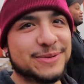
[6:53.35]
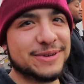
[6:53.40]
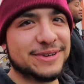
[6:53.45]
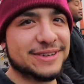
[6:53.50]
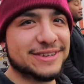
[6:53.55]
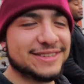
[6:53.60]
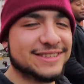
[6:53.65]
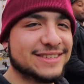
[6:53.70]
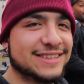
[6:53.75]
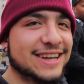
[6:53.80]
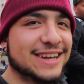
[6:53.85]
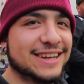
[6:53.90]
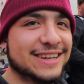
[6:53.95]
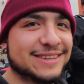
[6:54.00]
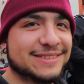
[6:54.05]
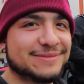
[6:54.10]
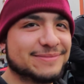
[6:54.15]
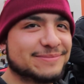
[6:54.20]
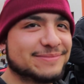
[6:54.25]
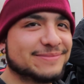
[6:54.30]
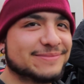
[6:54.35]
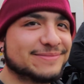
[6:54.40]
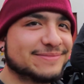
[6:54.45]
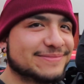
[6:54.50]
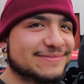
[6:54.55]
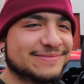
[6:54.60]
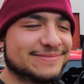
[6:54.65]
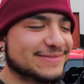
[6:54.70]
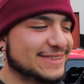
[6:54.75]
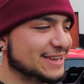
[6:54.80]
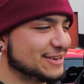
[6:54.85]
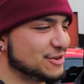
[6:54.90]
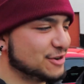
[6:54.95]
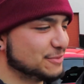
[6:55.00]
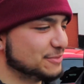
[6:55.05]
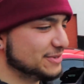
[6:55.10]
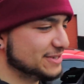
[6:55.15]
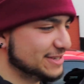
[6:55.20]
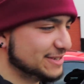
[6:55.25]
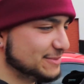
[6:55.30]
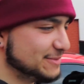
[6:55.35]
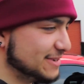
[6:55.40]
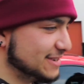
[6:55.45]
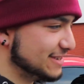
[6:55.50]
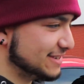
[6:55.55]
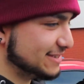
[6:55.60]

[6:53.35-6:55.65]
words, that cobra didn't want